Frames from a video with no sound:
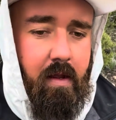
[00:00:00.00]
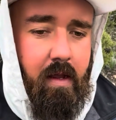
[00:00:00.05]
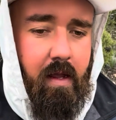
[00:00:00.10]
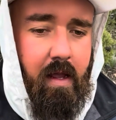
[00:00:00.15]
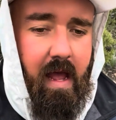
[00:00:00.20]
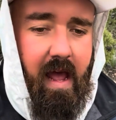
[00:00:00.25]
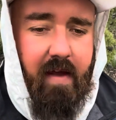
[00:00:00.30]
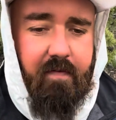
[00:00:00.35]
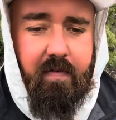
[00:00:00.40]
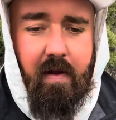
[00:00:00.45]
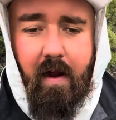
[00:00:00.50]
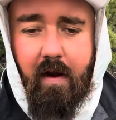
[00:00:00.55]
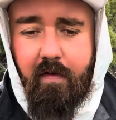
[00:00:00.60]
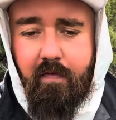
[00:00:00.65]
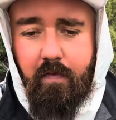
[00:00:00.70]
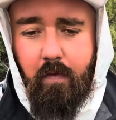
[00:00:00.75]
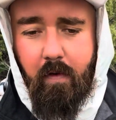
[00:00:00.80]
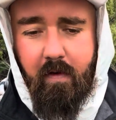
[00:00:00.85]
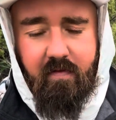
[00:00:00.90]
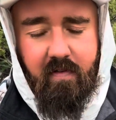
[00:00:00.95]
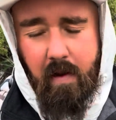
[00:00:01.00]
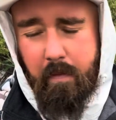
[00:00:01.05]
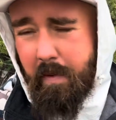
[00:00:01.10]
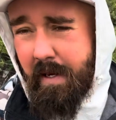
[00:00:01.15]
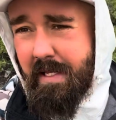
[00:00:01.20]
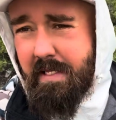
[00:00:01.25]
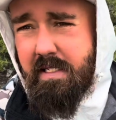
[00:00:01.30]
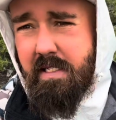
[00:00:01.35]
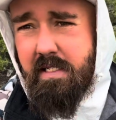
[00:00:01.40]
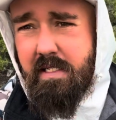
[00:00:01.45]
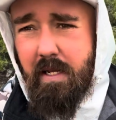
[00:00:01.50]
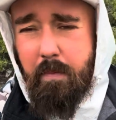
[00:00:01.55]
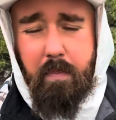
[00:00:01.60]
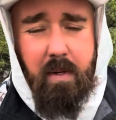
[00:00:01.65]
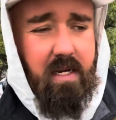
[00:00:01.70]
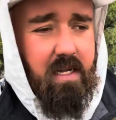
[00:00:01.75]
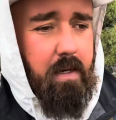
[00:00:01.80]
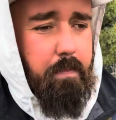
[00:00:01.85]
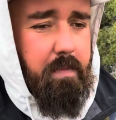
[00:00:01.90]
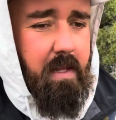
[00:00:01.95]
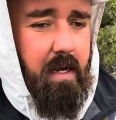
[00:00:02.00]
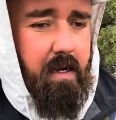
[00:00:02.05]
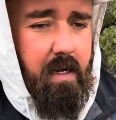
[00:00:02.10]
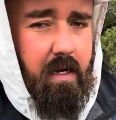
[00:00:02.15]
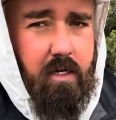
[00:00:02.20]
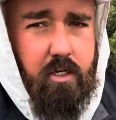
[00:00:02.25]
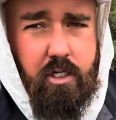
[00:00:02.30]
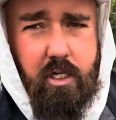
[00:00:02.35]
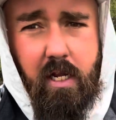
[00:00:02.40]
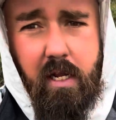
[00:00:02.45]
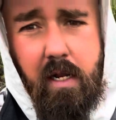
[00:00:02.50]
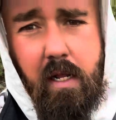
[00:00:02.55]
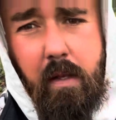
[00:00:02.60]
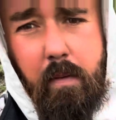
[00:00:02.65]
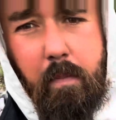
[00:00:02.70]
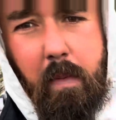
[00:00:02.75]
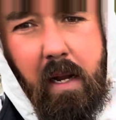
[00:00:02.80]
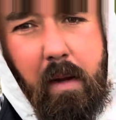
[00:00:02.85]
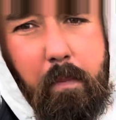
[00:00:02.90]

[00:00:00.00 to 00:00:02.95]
half hour, 45 minutes since I picked up that deer shed. Made it